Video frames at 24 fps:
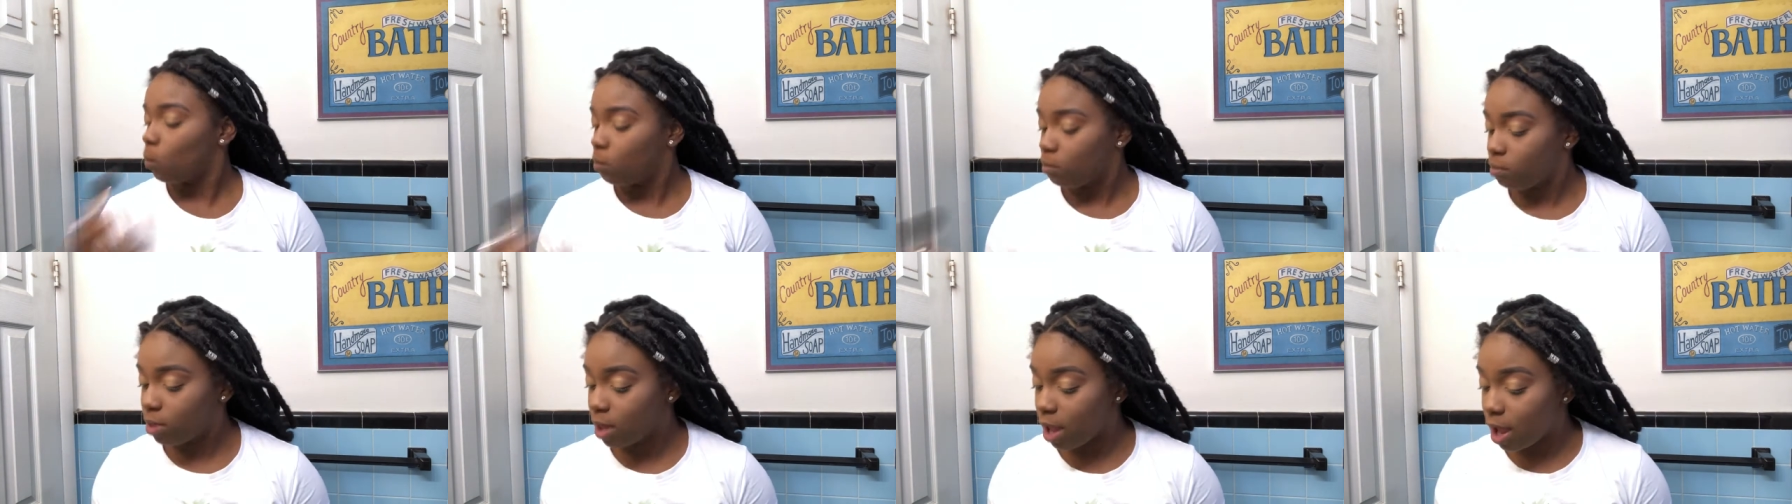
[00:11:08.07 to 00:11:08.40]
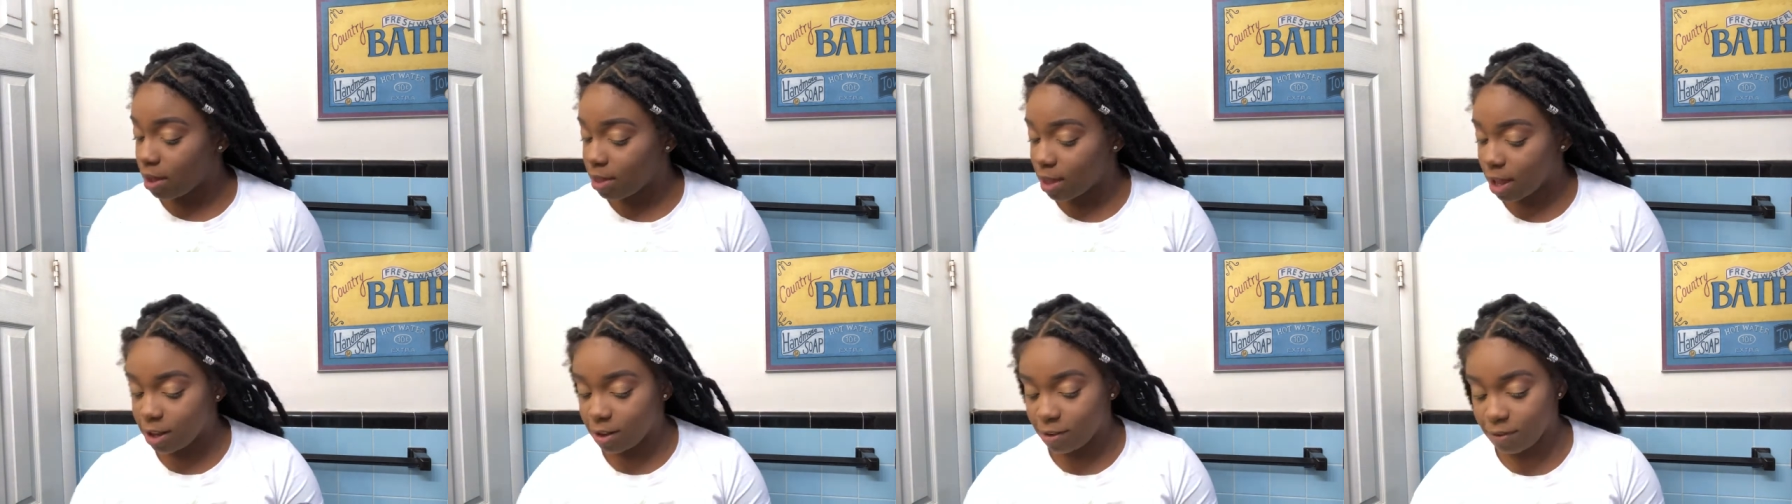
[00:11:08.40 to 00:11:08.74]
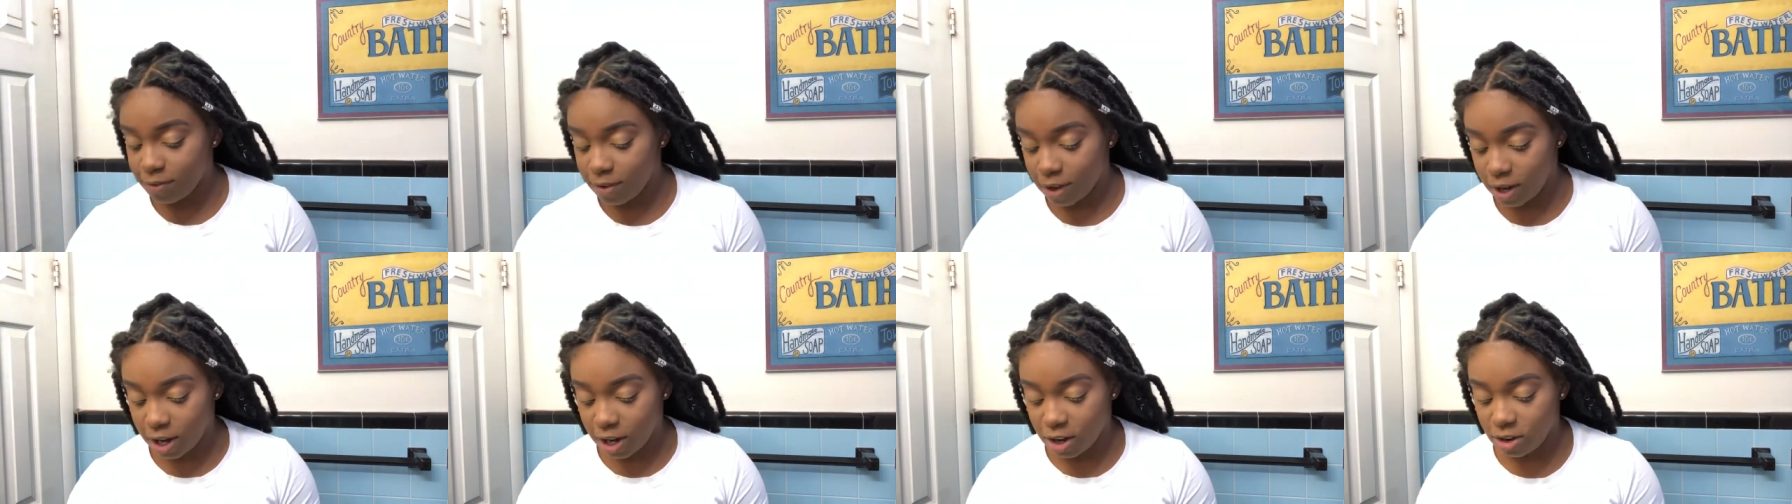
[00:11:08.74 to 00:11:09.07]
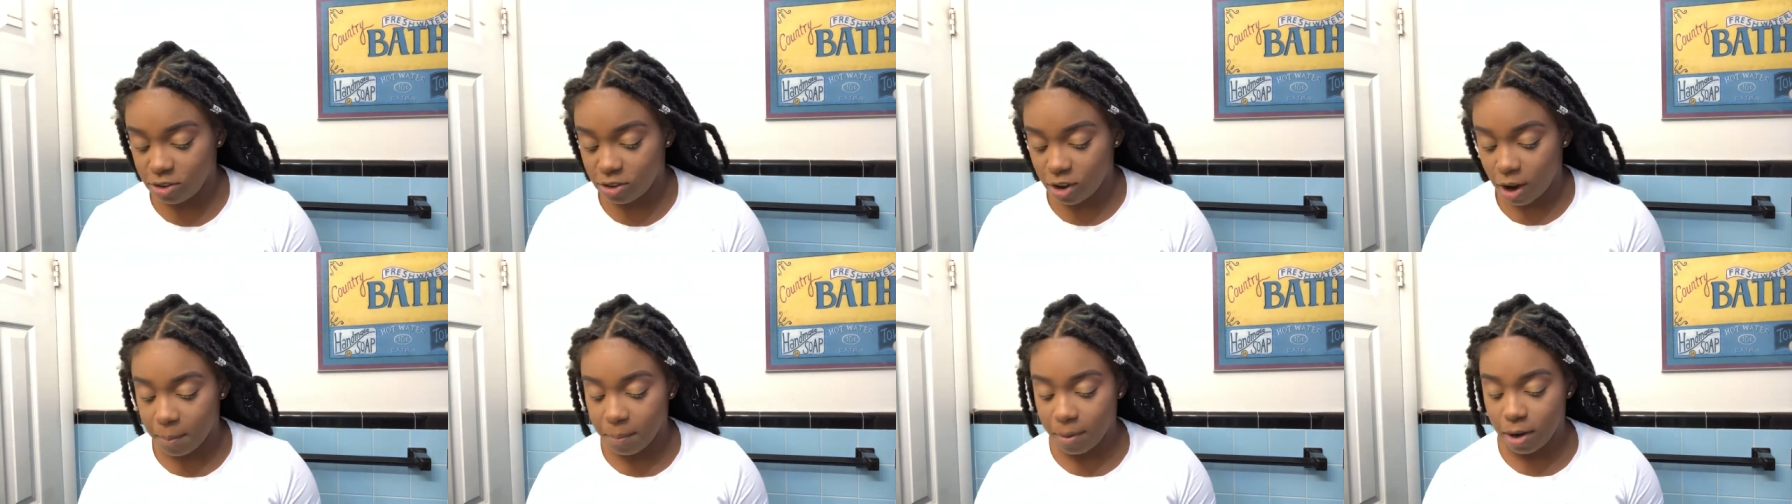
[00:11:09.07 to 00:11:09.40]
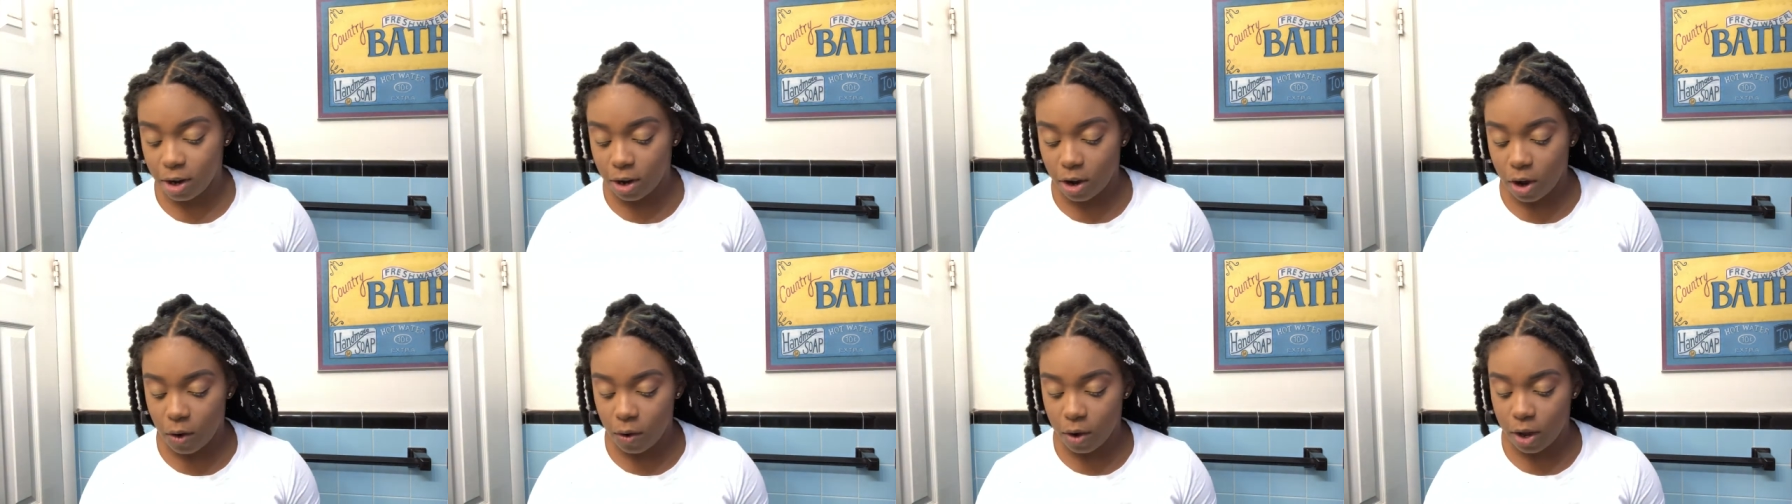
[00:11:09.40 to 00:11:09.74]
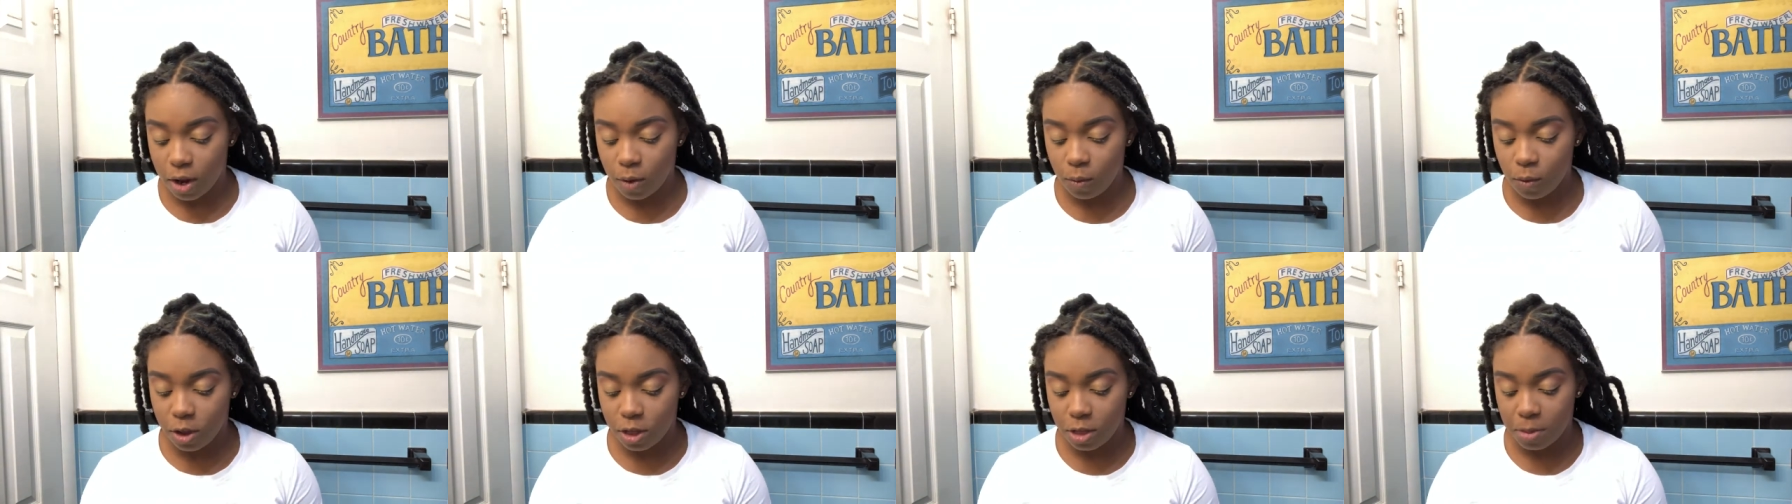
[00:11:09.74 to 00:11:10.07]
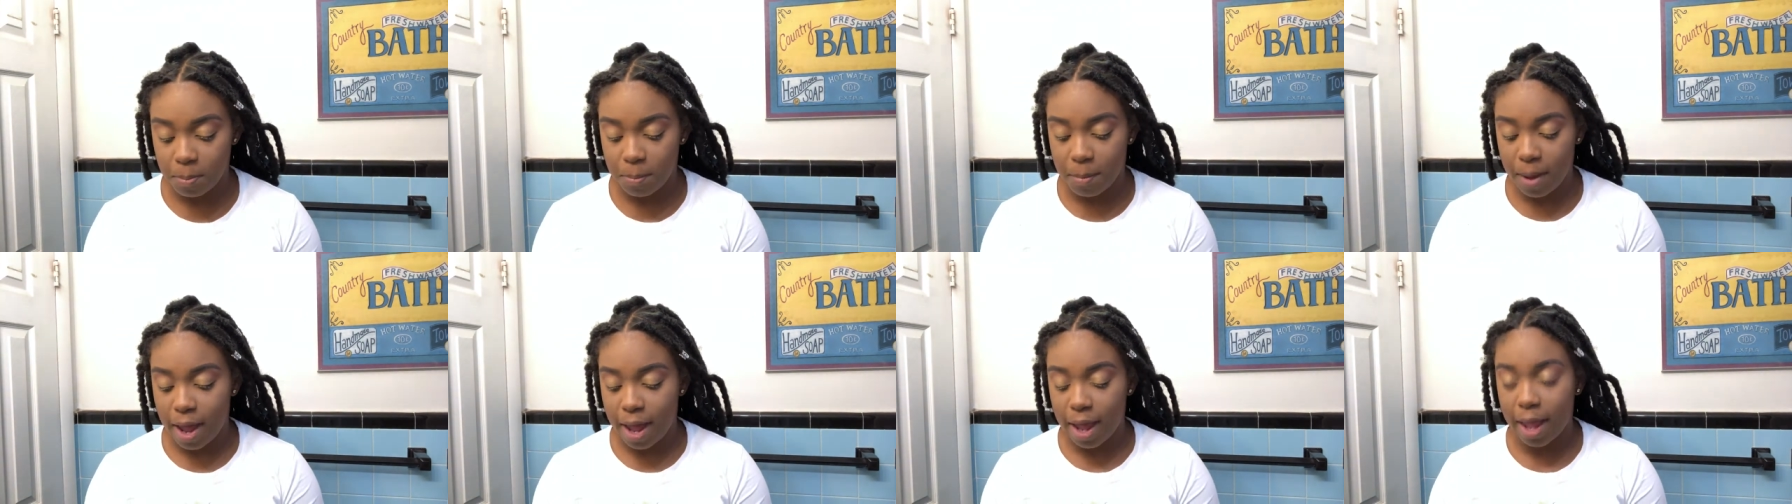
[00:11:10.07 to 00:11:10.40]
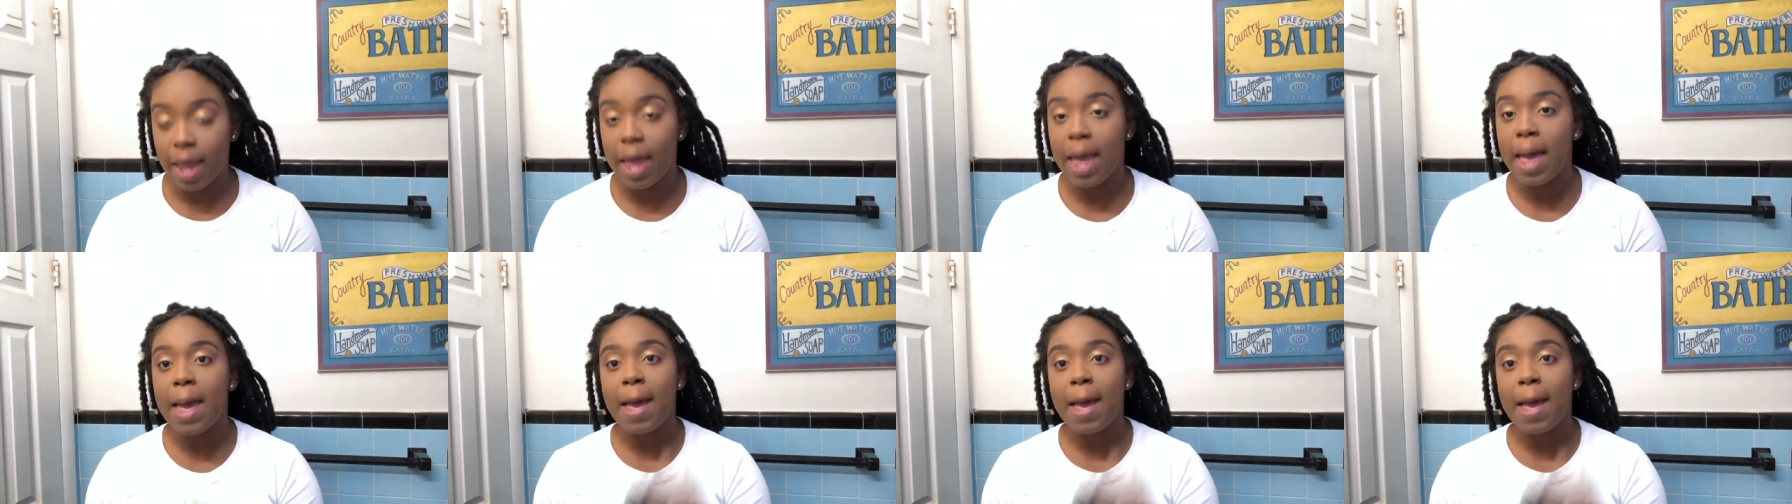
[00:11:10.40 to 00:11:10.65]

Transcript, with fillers: Now that's finished, I'm gonna go in with my